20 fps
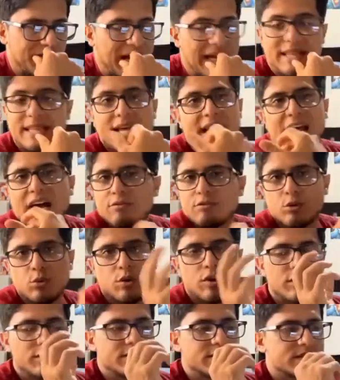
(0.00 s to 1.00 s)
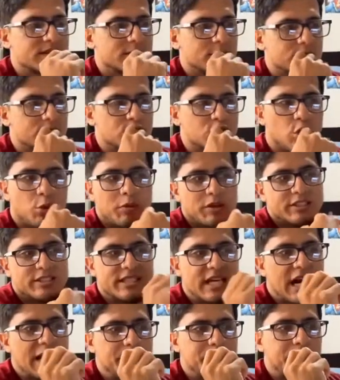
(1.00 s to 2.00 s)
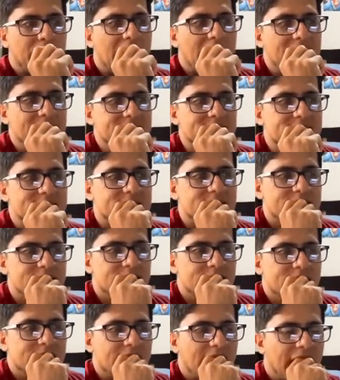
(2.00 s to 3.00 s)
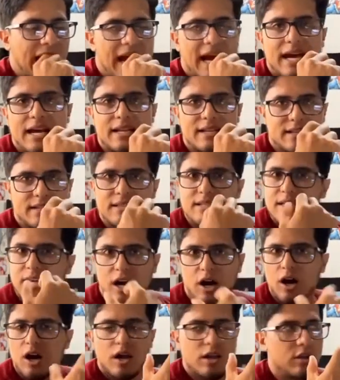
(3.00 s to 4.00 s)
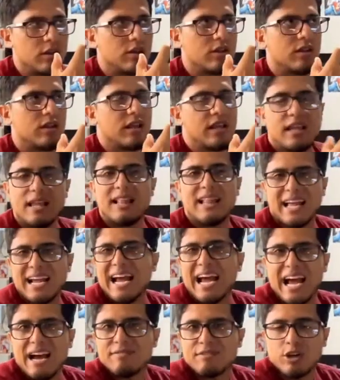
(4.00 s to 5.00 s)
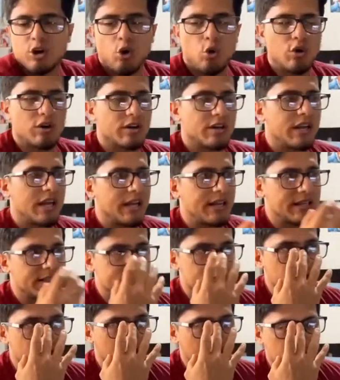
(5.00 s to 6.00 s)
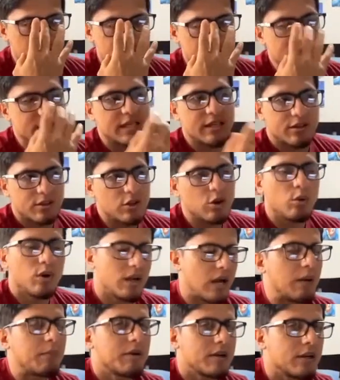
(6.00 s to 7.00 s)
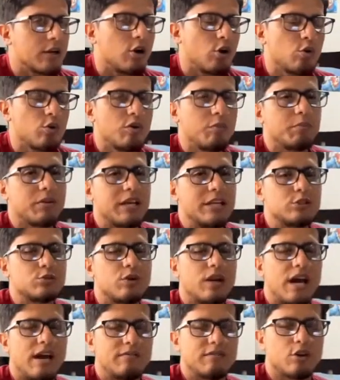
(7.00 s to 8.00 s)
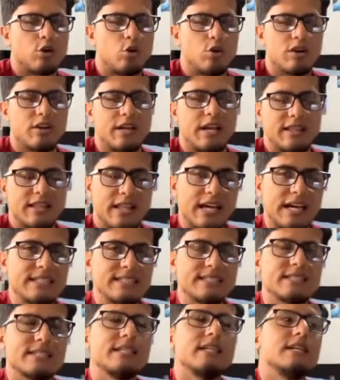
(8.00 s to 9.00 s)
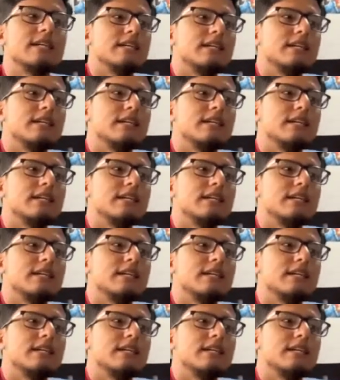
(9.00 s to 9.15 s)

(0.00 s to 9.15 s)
And then afterwards, so much time passed, and like I had to coordinate it. So I was just like, you know what? I'm gonna go to a place where I have to coordinate less.